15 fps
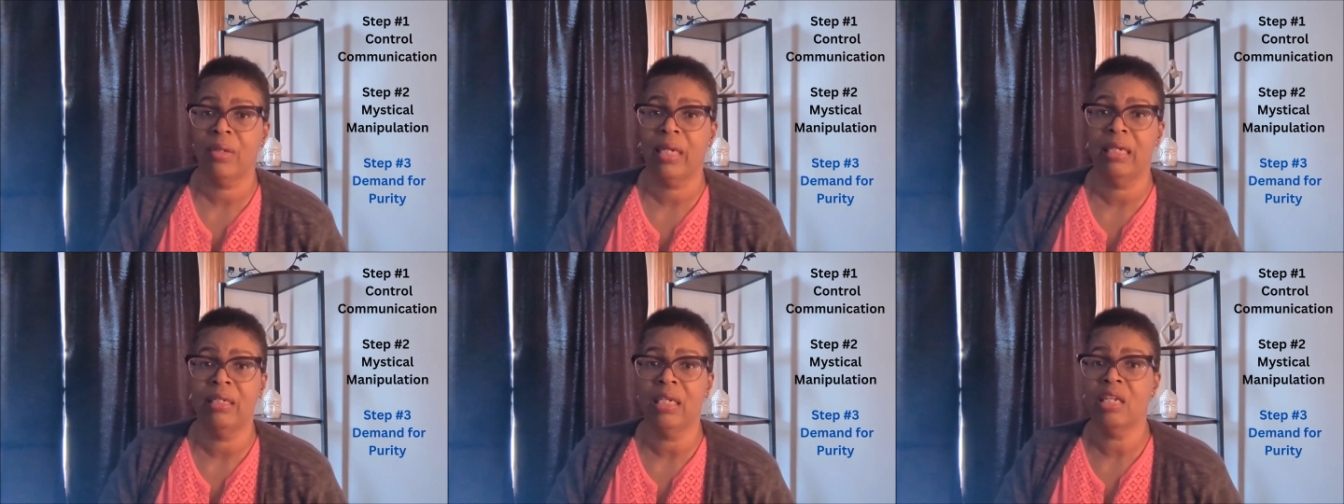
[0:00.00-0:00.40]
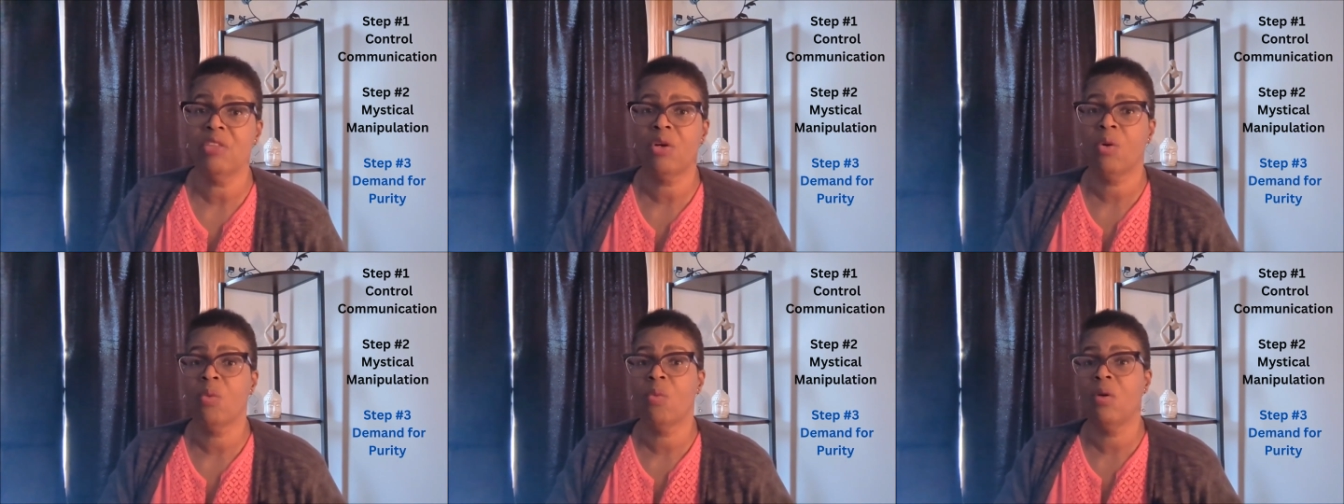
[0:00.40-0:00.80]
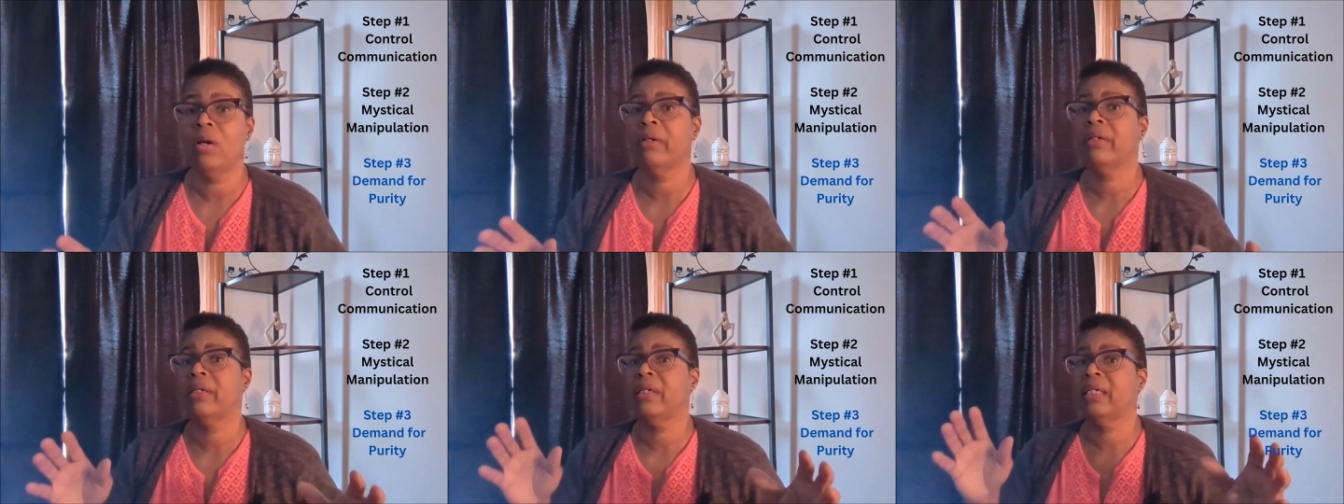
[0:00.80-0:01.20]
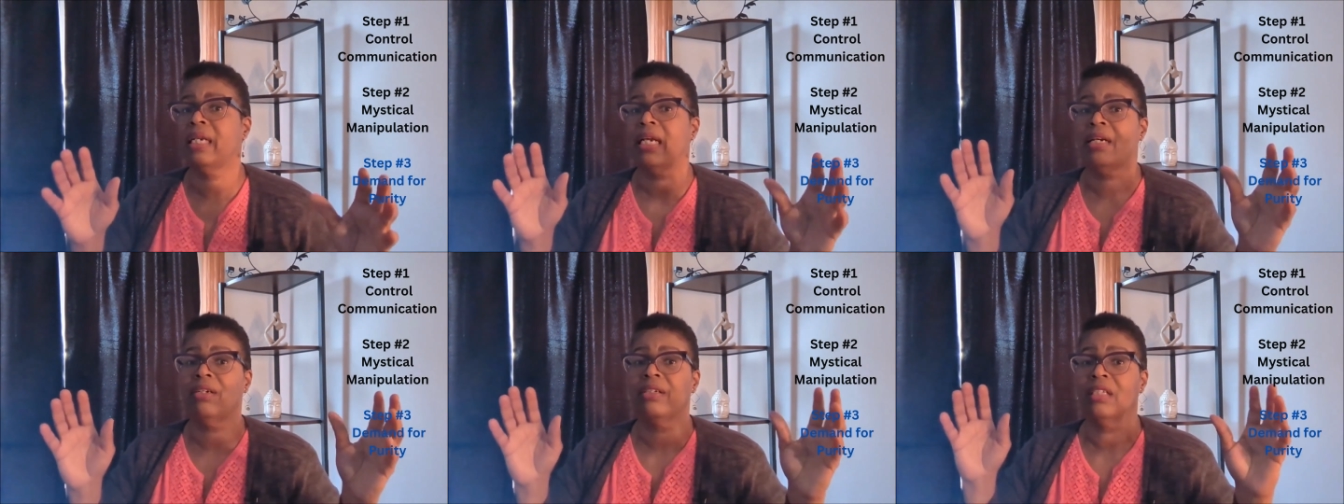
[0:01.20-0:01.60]
and neither one are
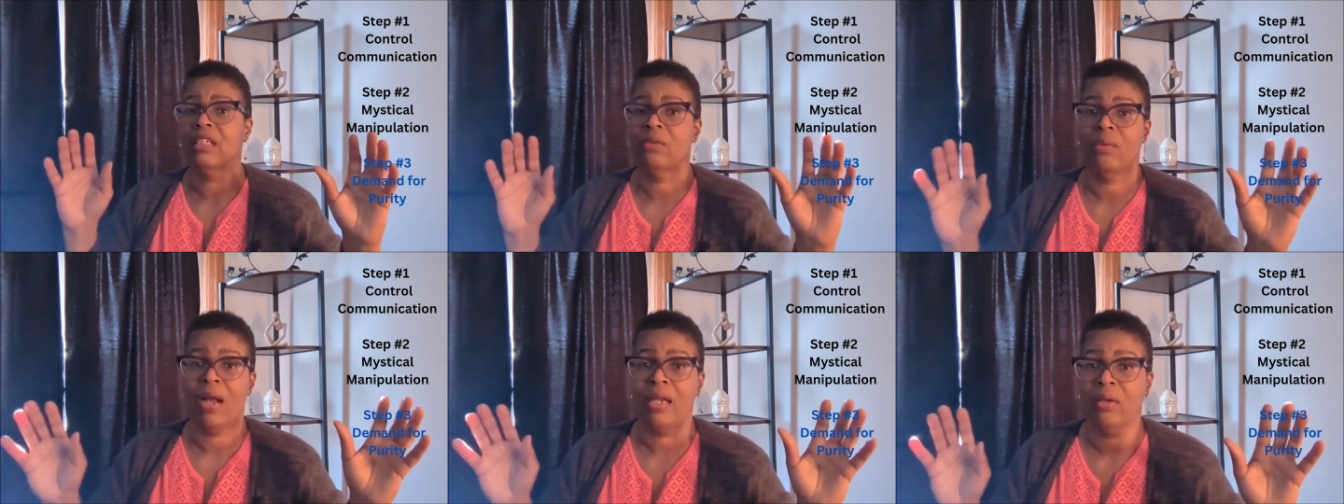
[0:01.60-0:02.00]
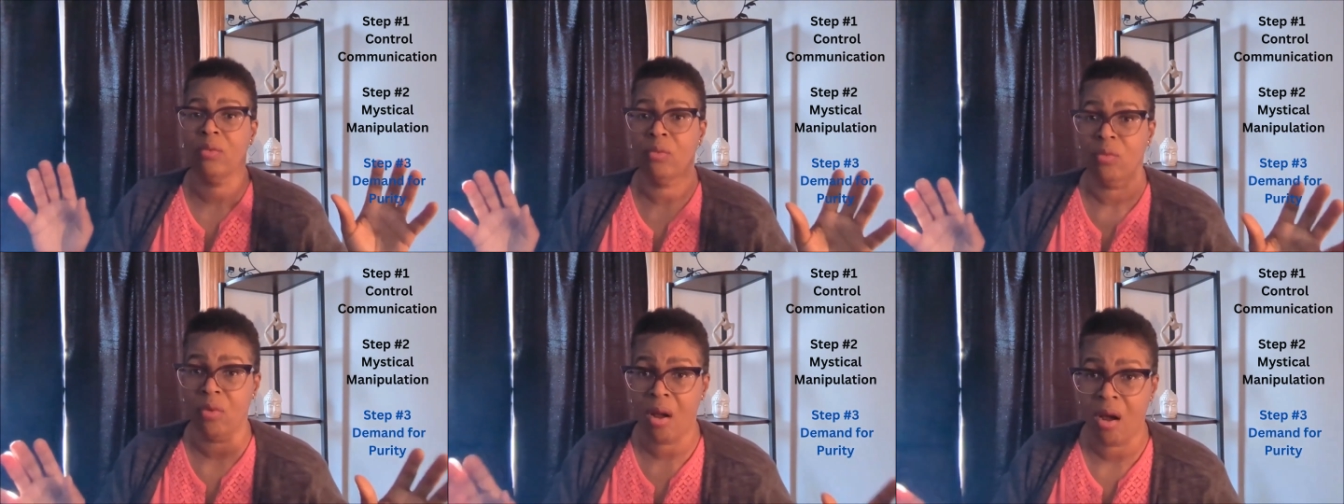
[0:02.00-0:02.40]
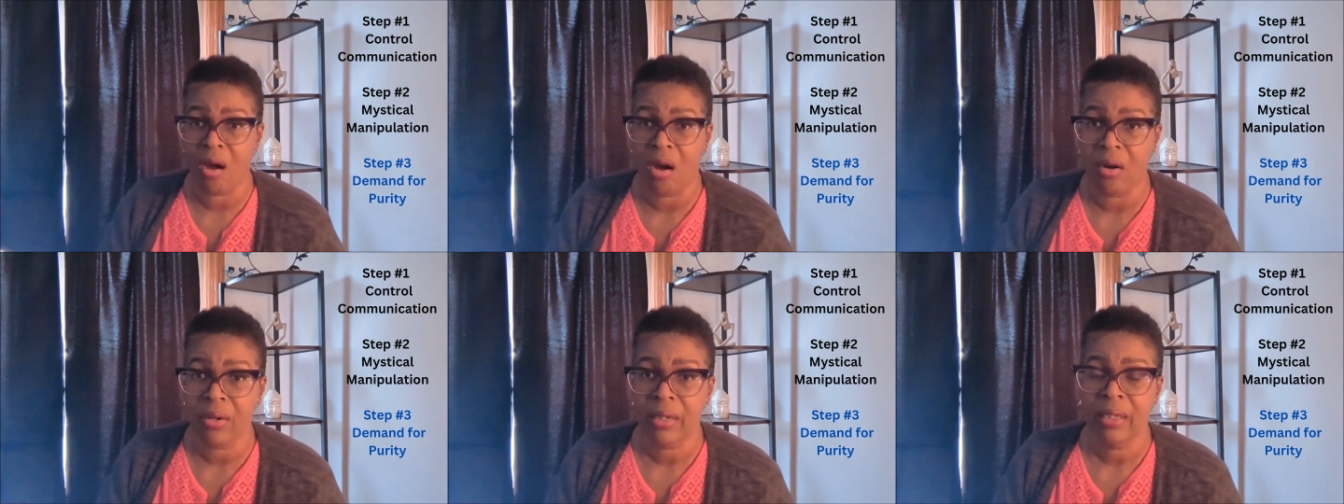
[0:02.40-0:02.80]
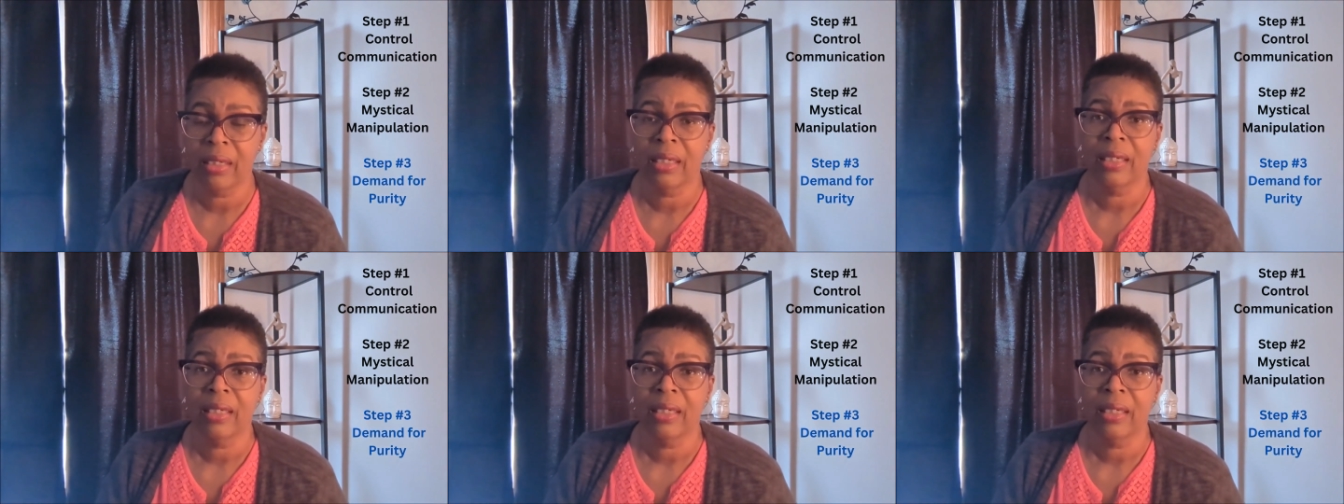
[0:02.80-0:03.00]
inherently right or wrong